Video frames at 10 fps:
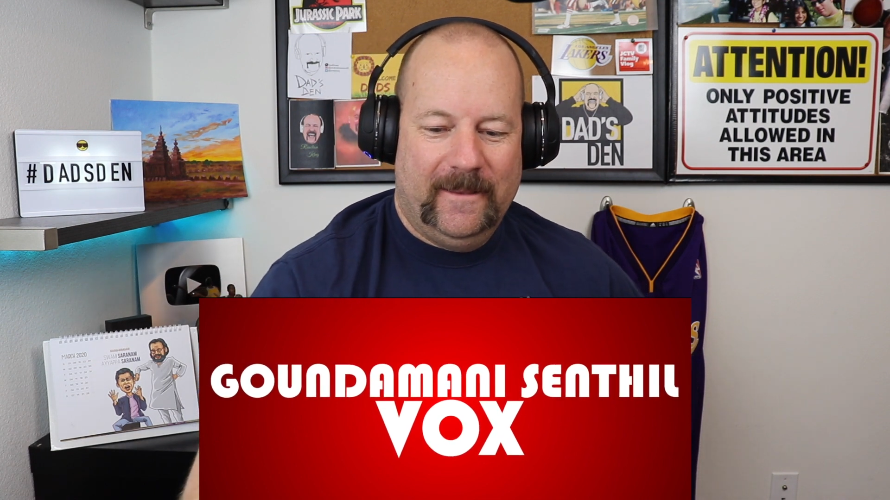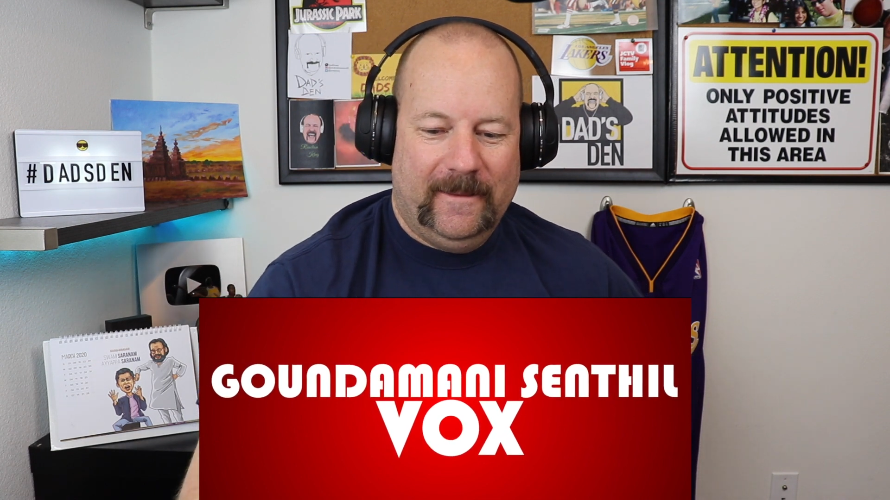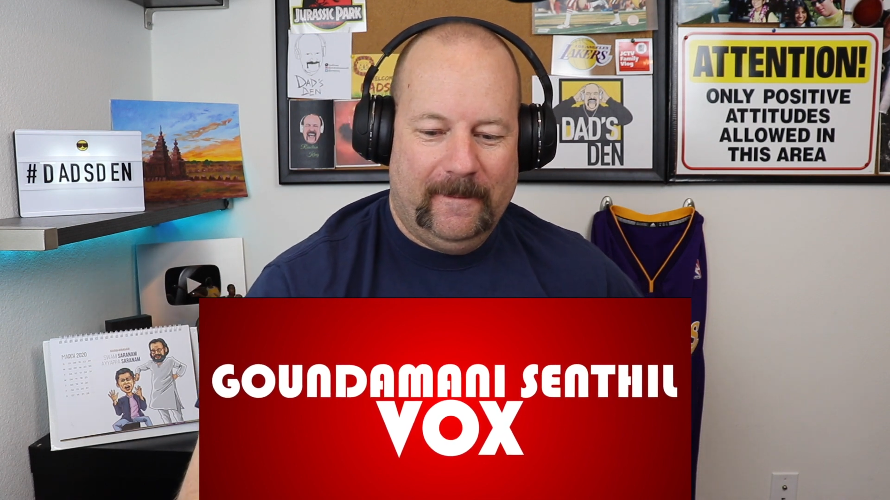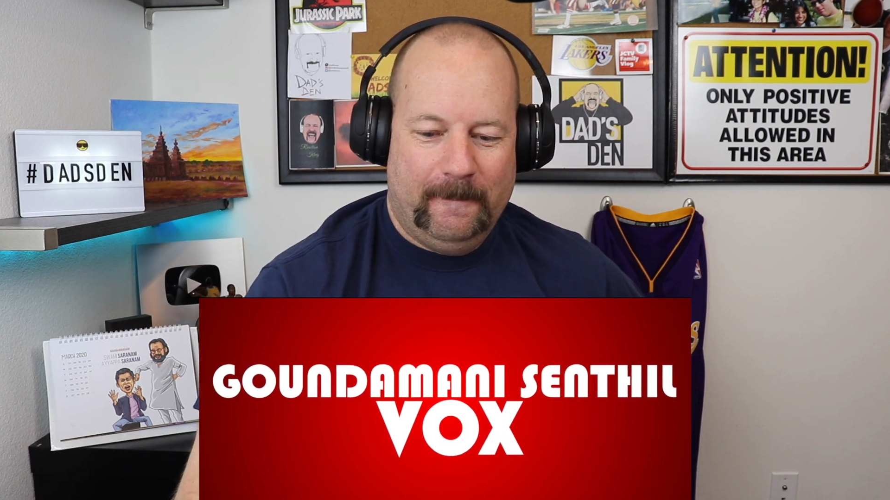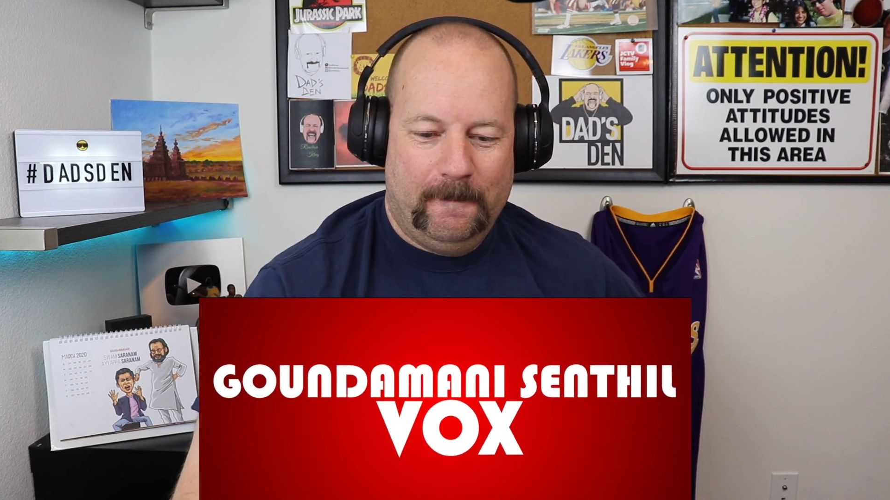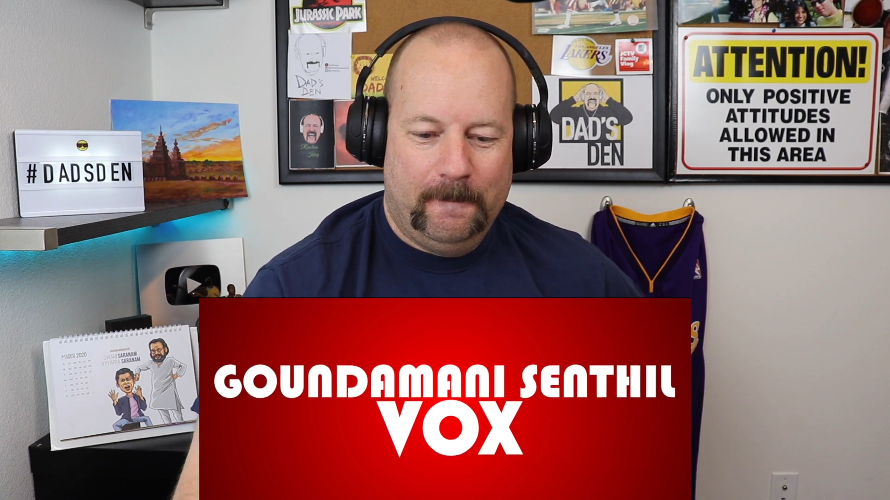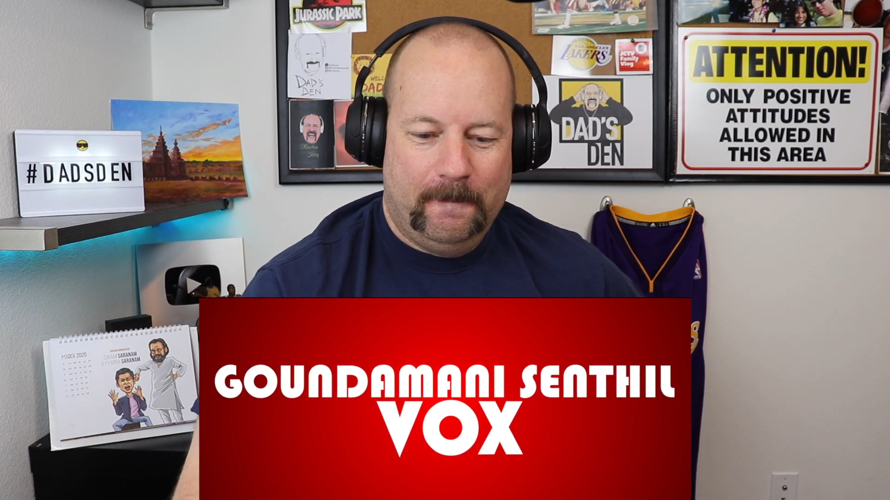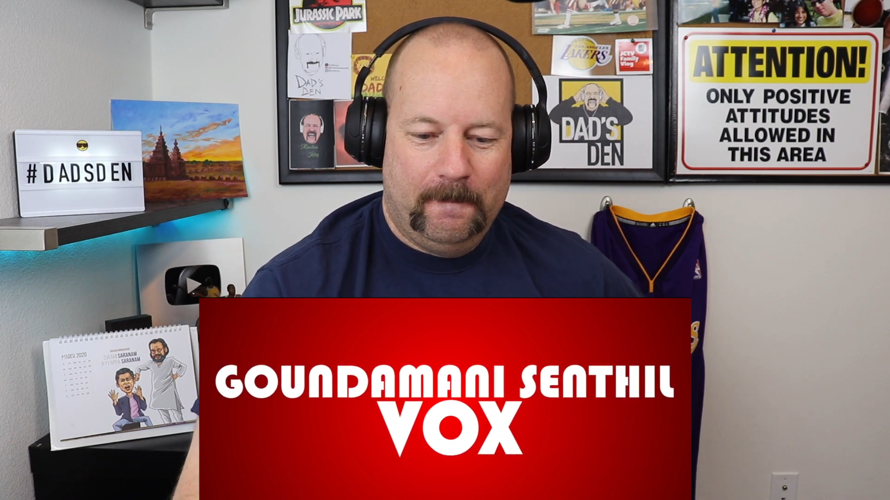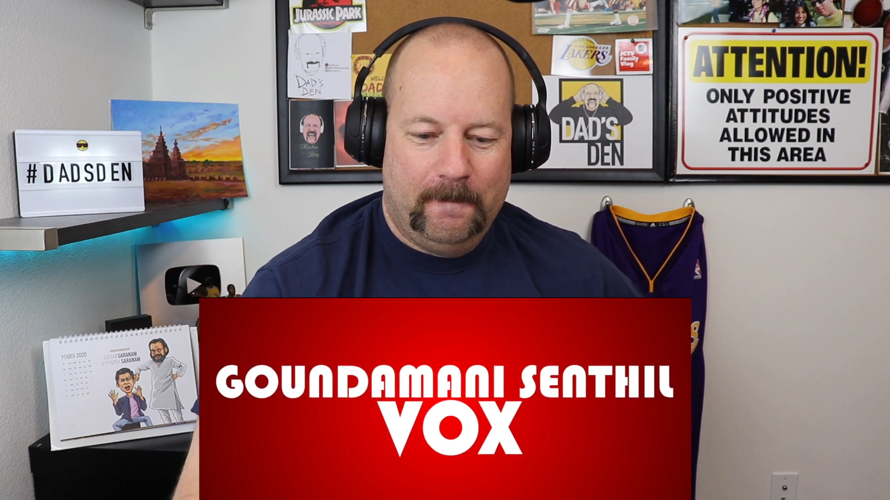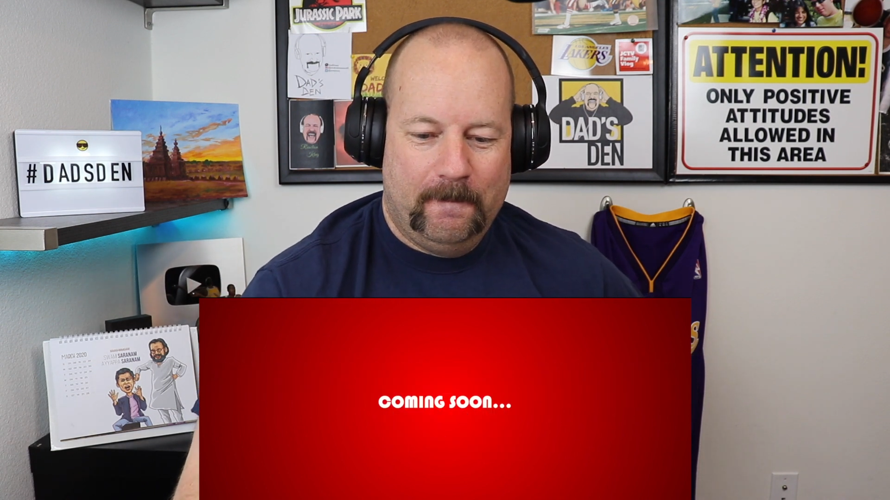here.
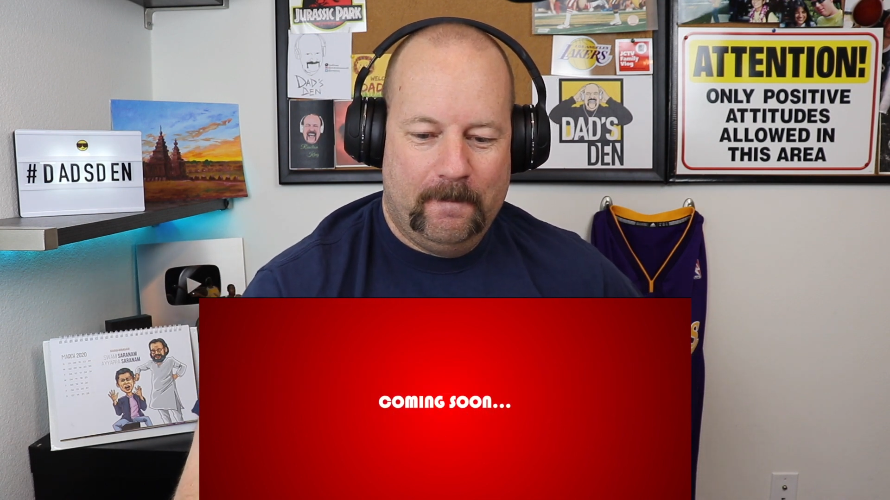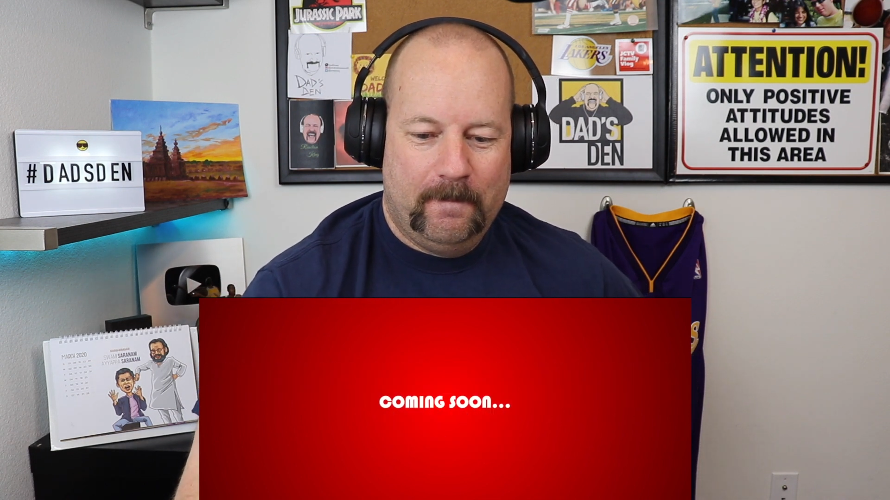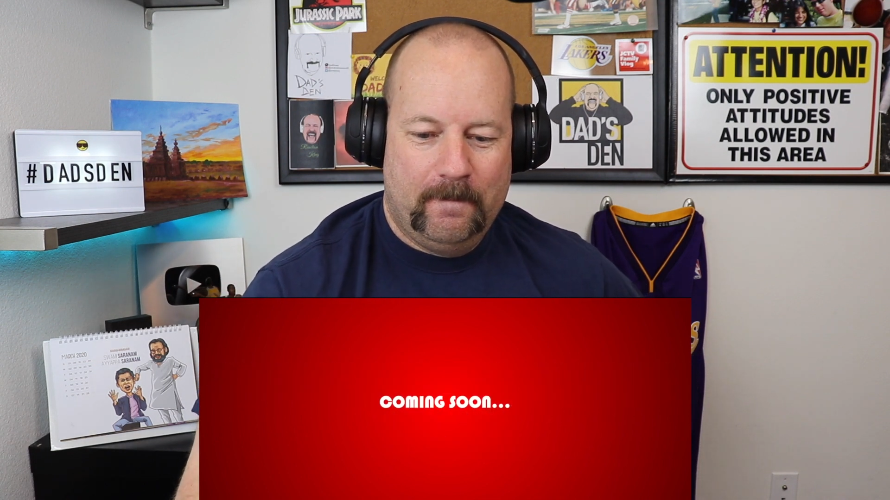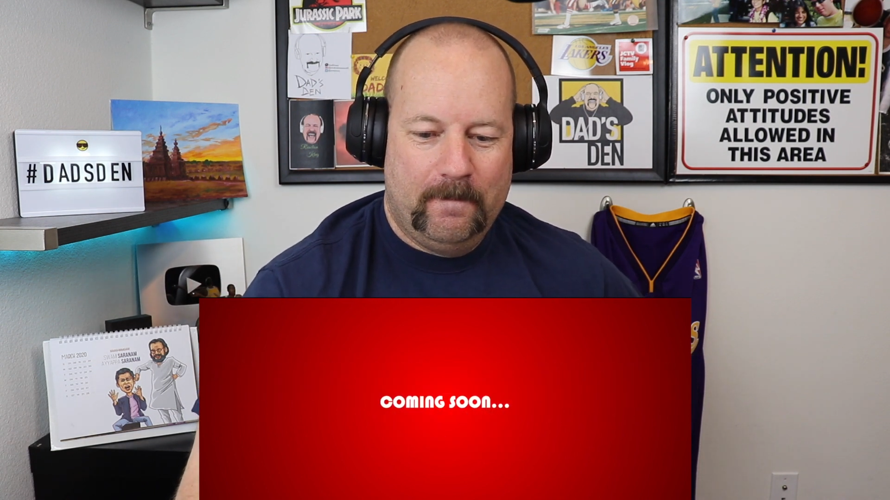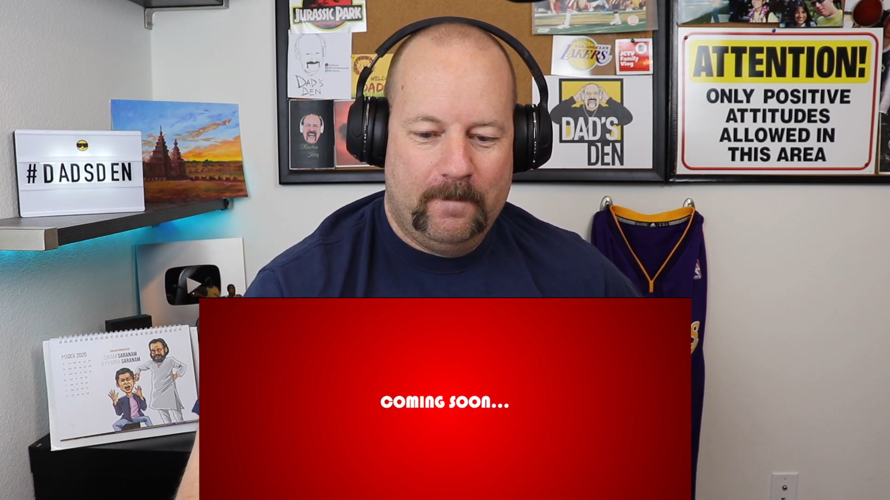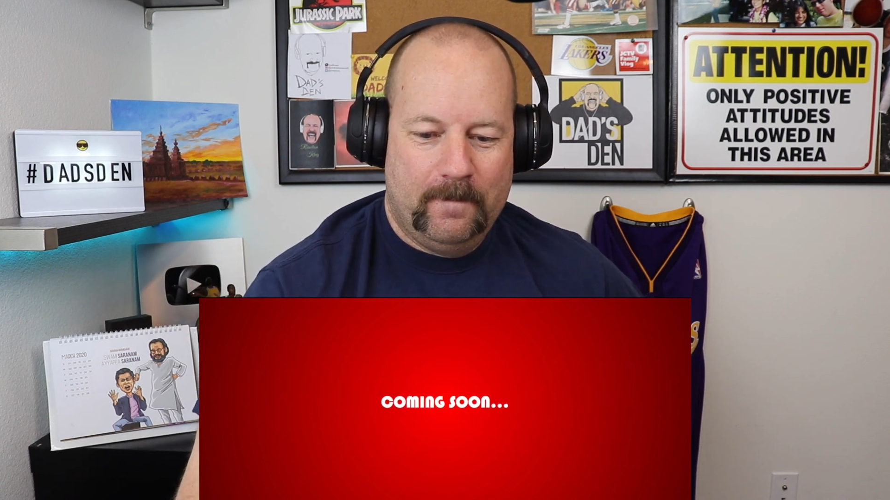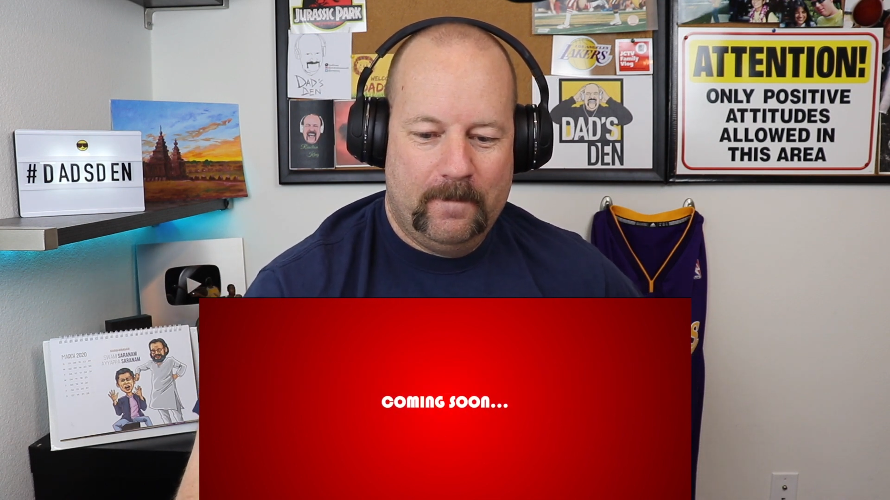Yes.